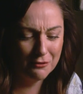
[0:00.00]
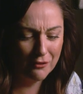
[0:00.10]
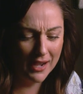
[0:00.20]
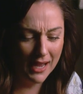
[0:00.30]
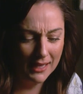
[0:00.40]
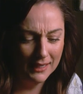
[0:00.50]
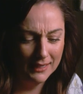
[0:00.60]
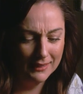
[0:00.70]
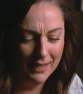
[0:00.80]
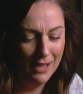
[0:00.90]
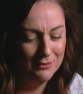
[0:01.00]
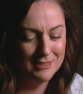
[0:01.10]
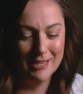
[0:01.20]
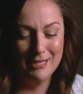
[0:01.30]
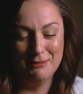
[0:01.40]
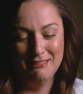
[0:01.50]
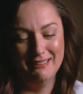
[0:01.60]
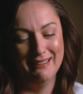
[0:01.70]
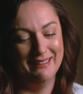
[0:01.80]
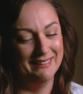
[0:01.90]
to Fran lately? I haven't seen him in
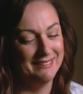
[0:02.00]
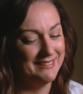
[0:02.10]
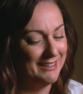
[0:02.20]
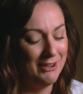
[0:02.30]
years.